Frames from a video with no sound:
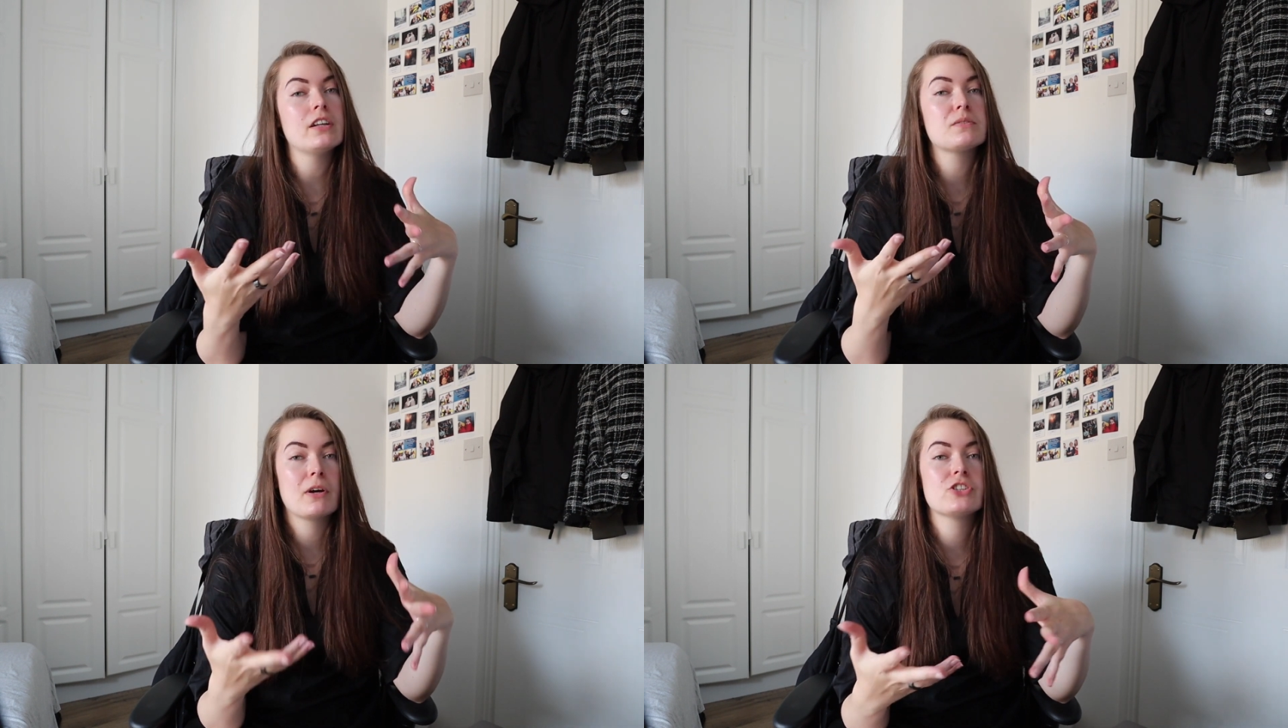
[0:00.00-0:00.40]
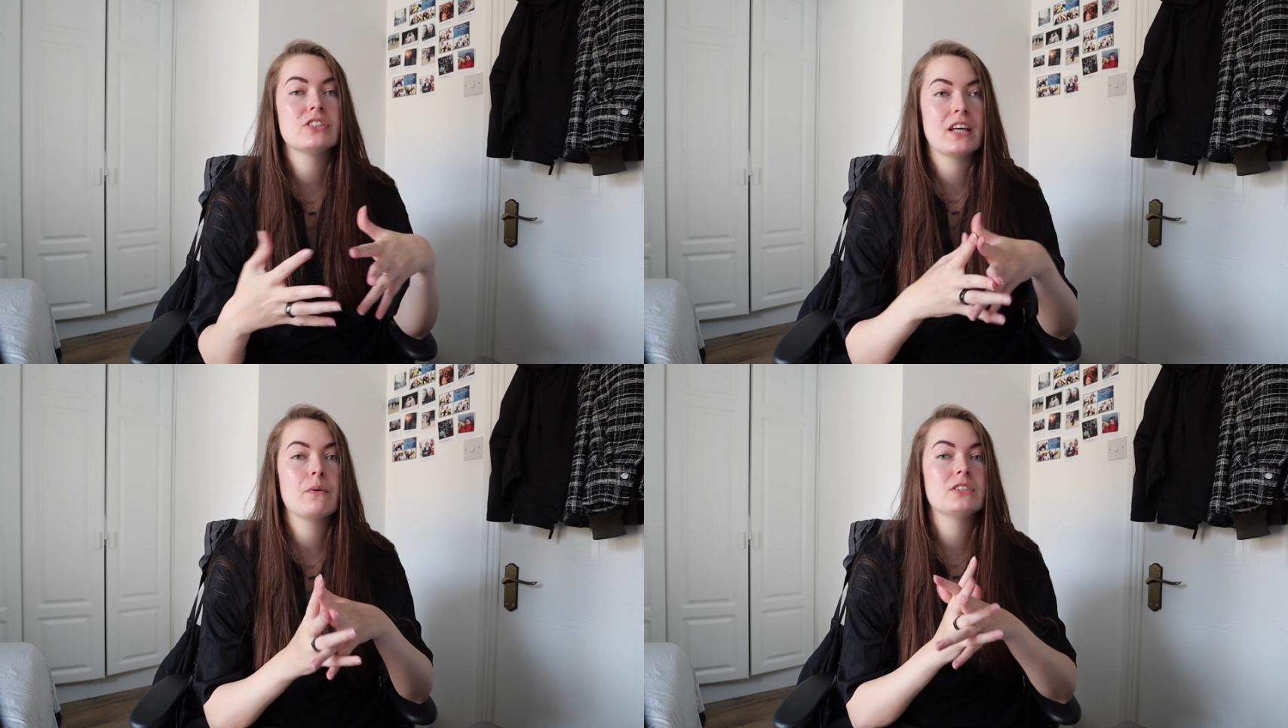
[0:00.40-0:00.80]
as much
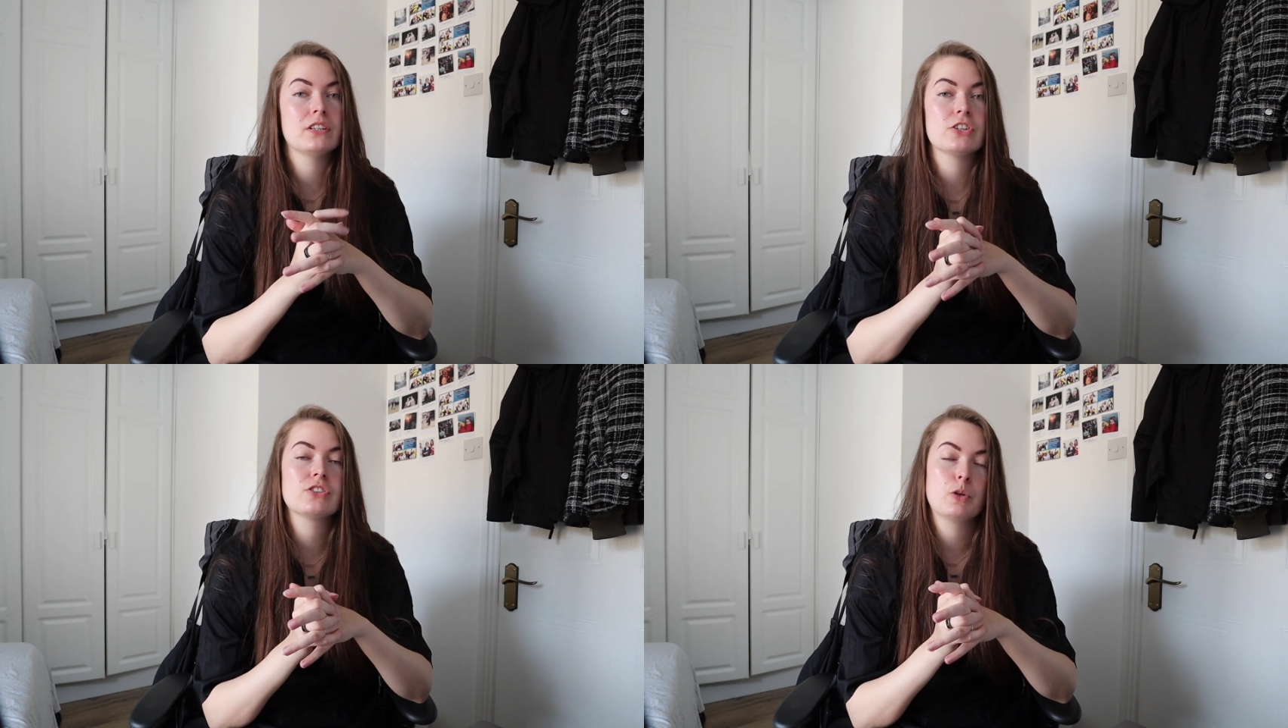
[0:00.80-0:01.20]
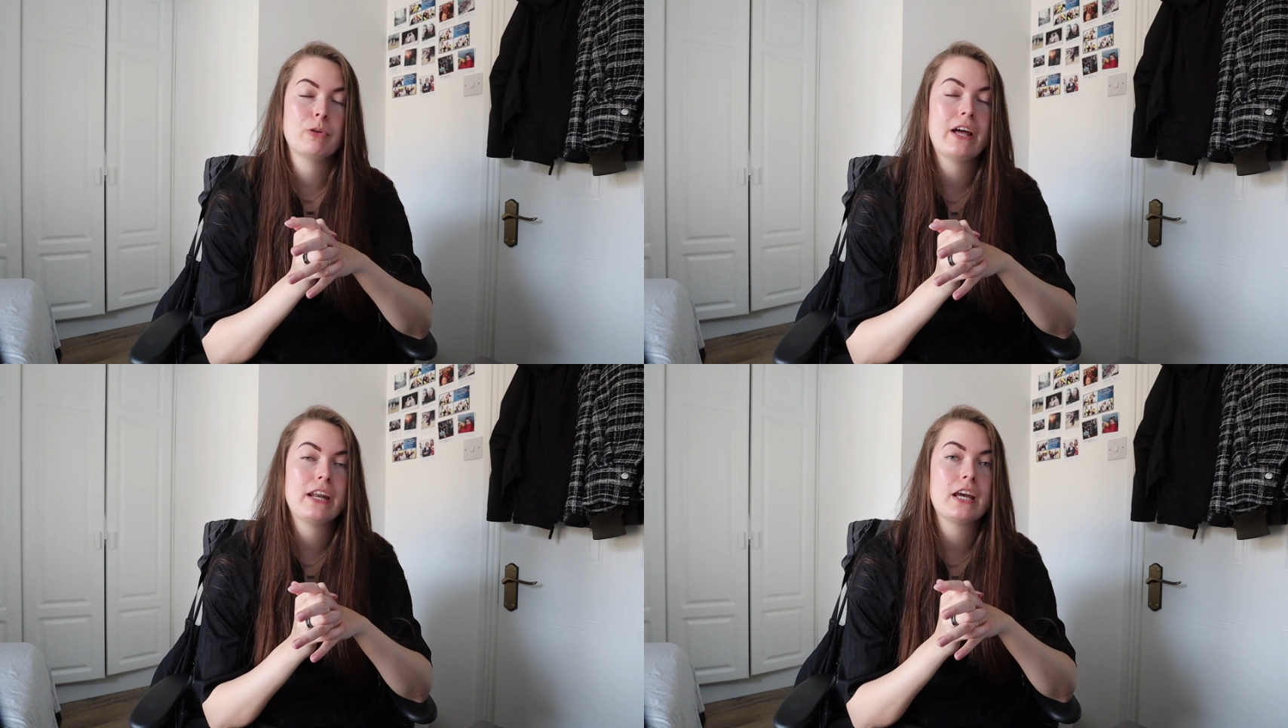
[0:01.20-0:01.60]
as I was initially
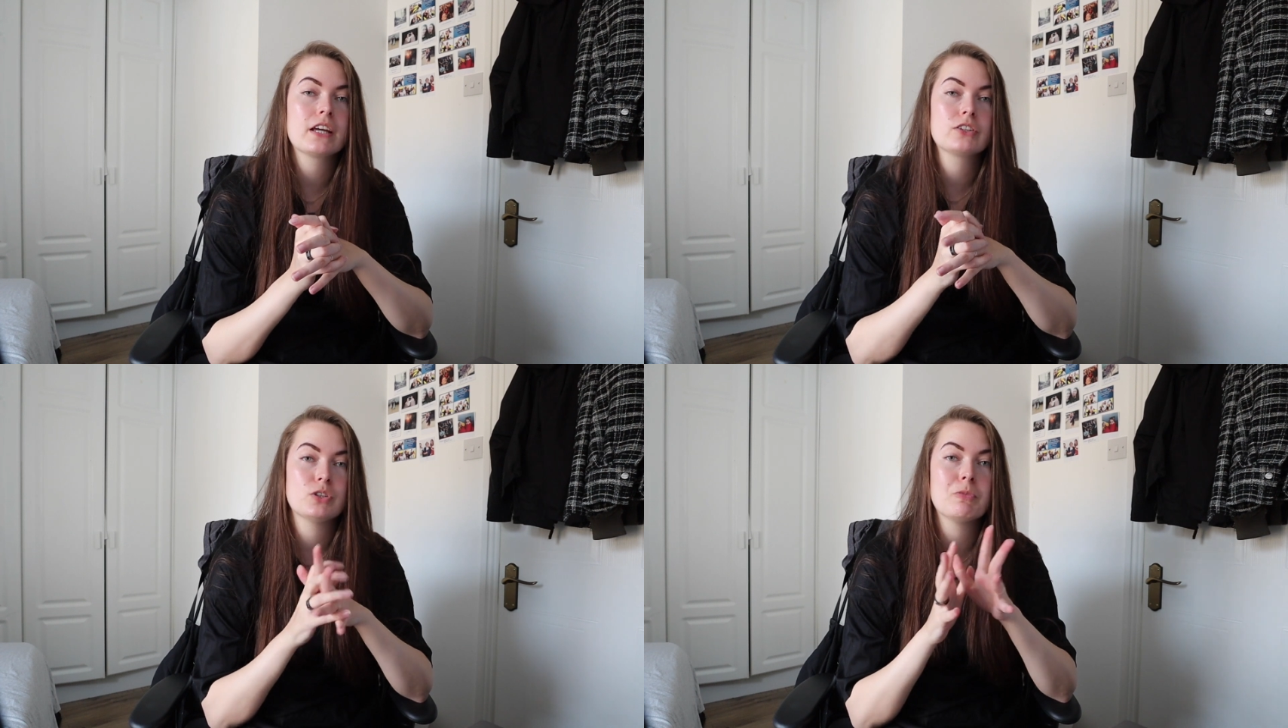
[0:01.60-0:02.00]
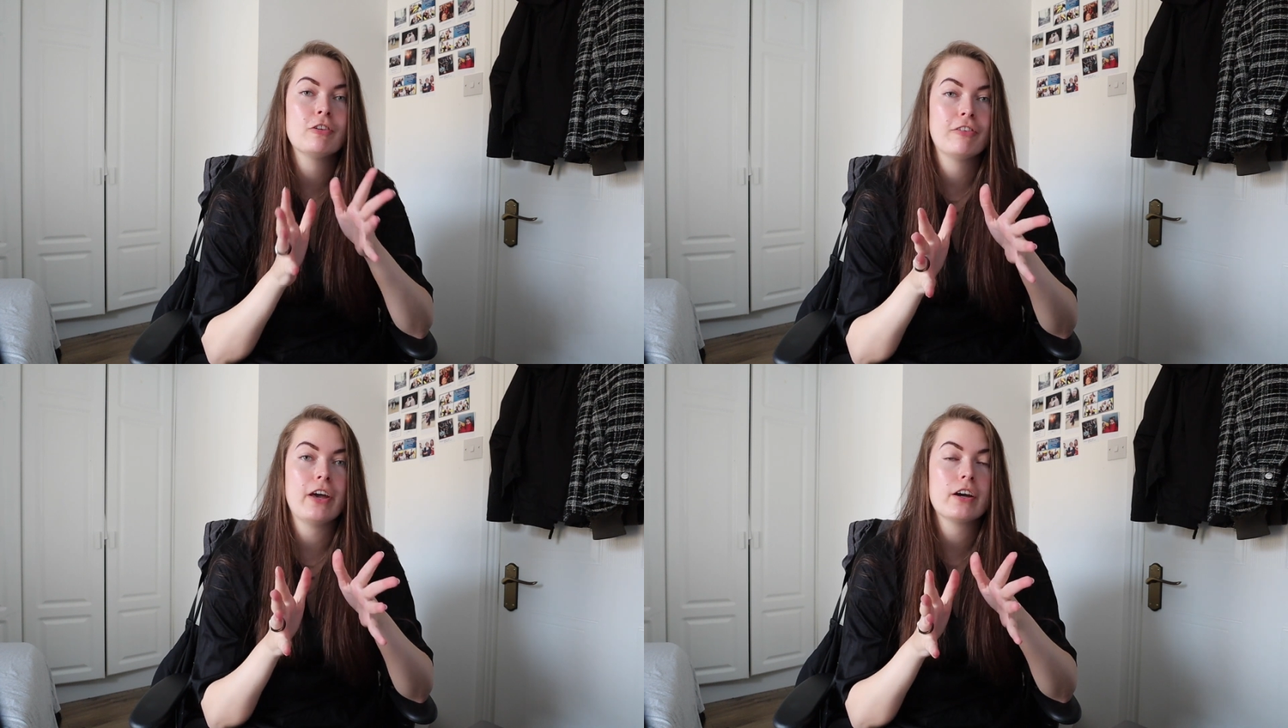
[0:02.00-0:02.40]
planning, to be
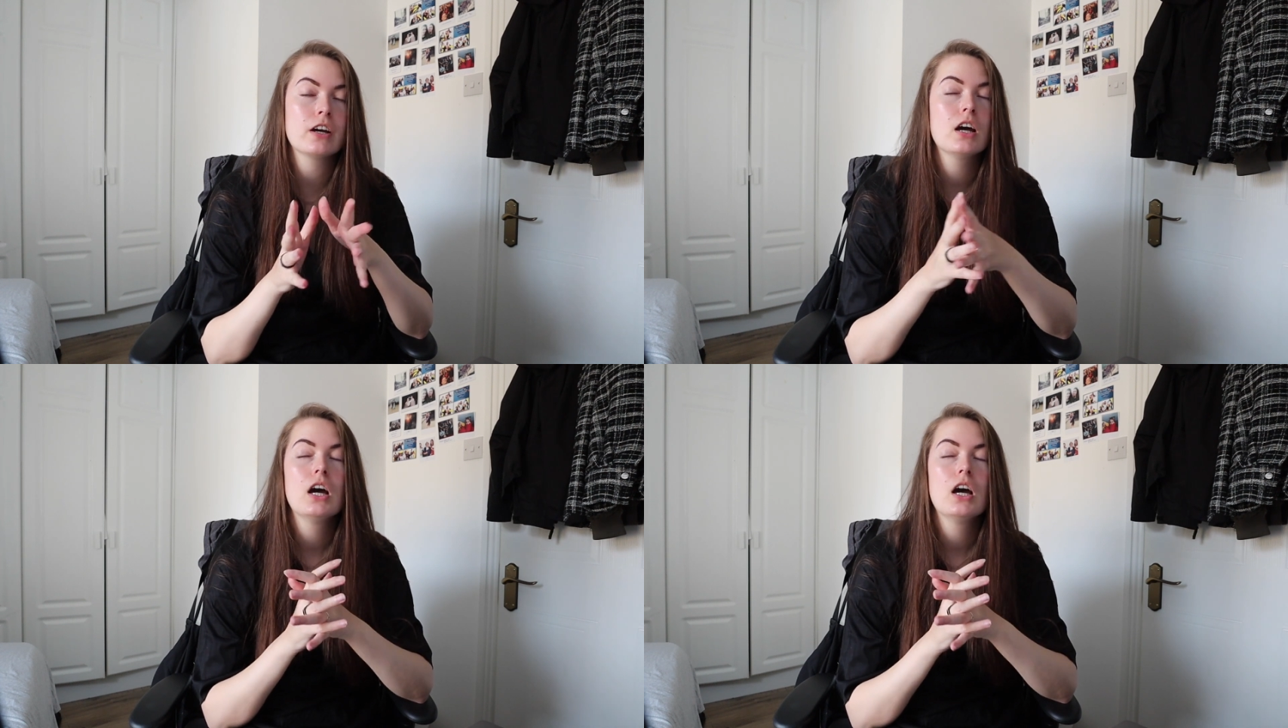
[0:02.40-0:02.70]
fair.